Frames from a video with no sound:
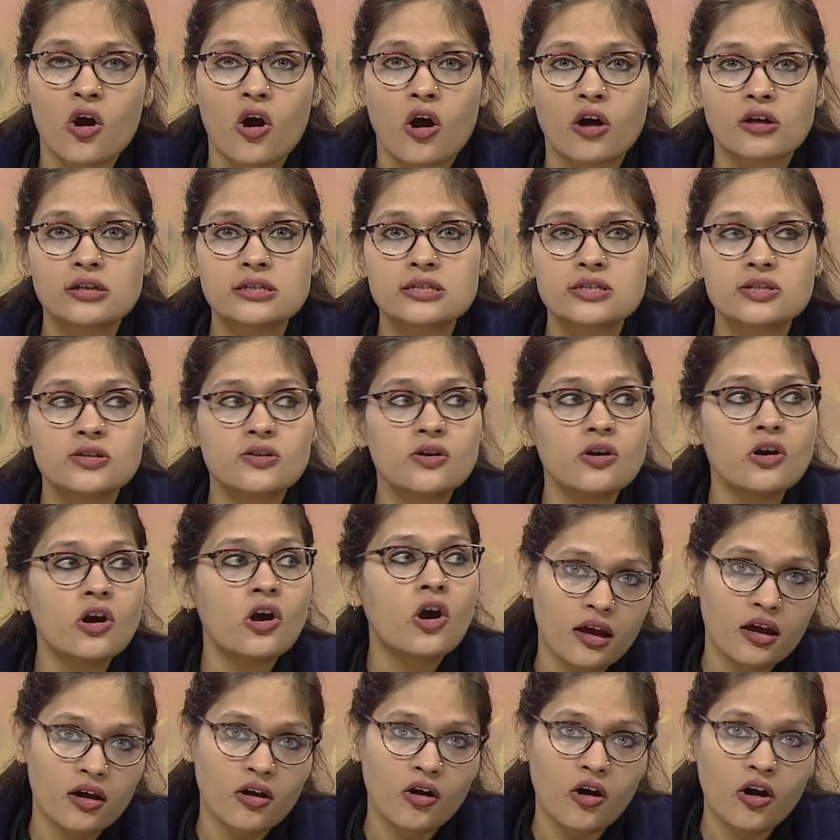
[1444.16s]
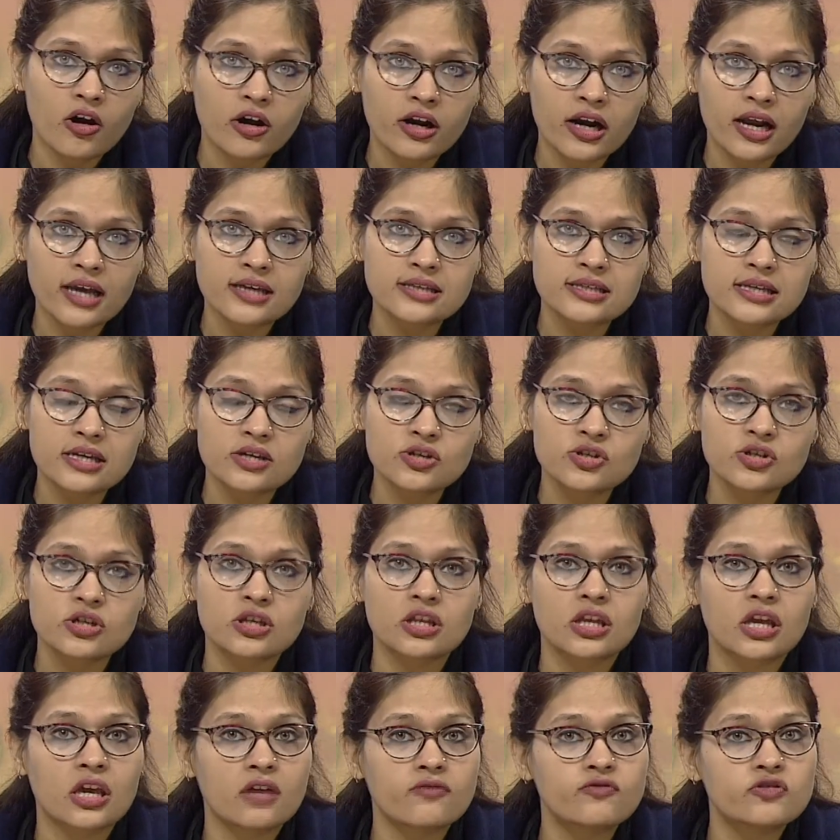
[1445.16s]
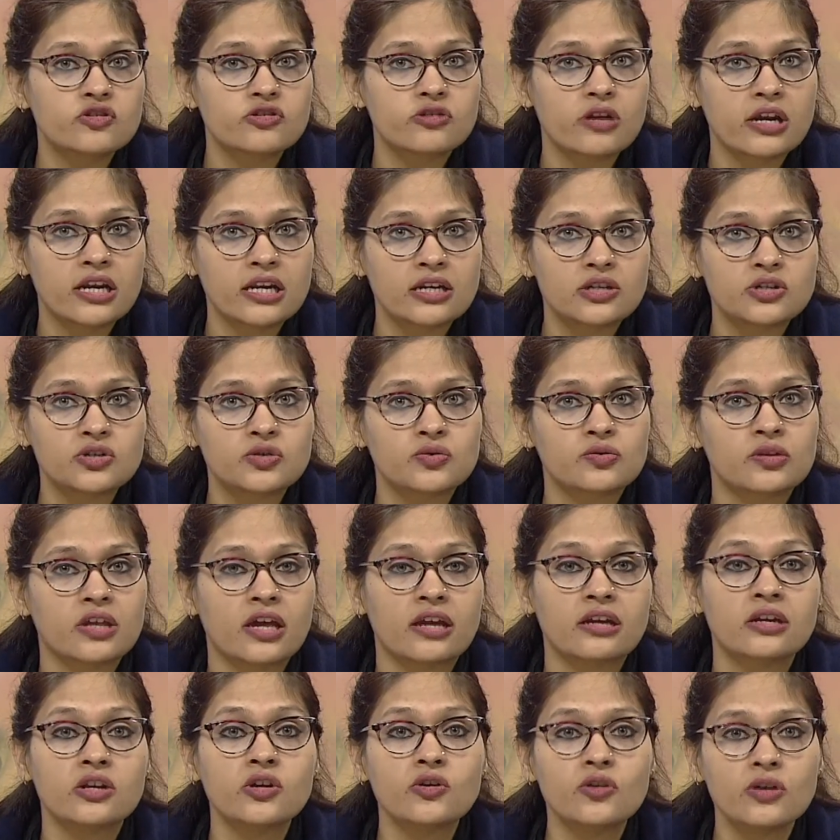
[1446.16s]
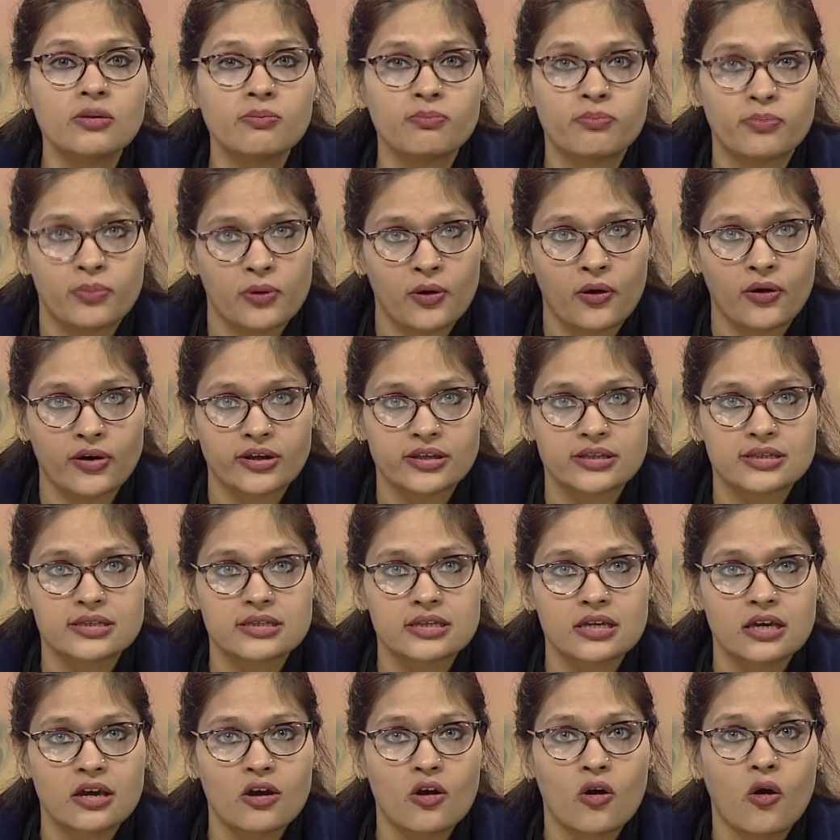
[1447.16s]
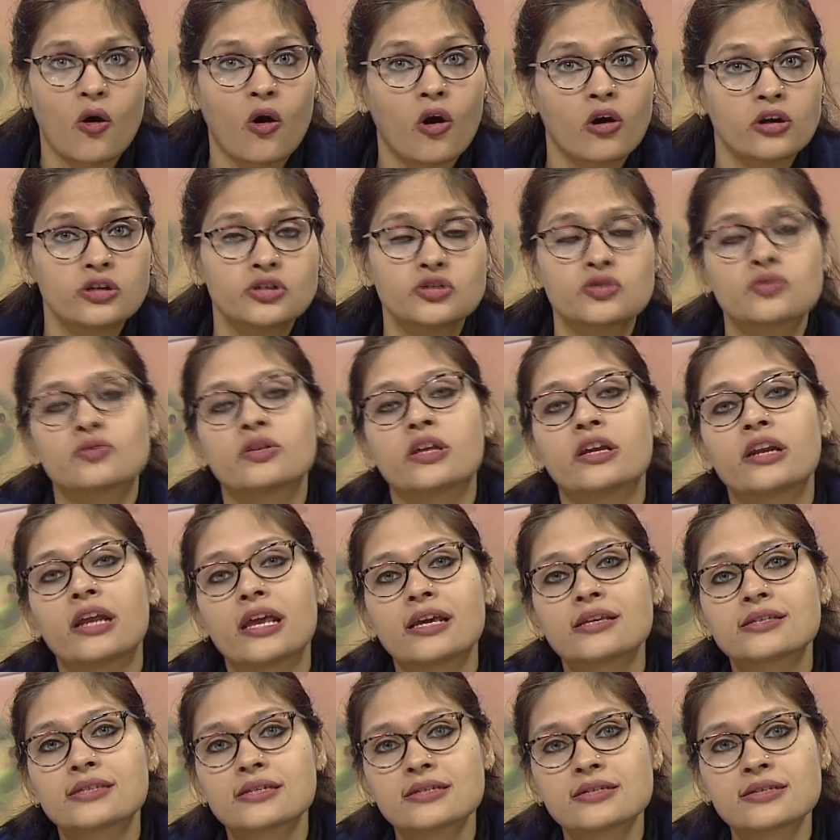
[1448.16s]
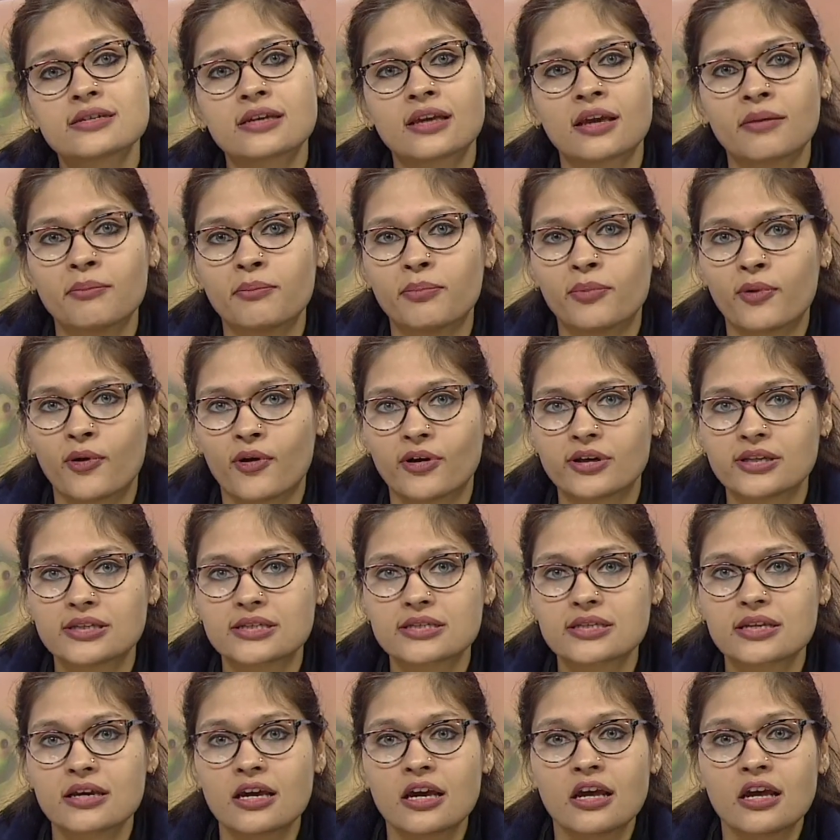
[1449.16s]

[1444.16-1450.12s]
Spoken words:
also organization give training to their new employees or to their existing employees.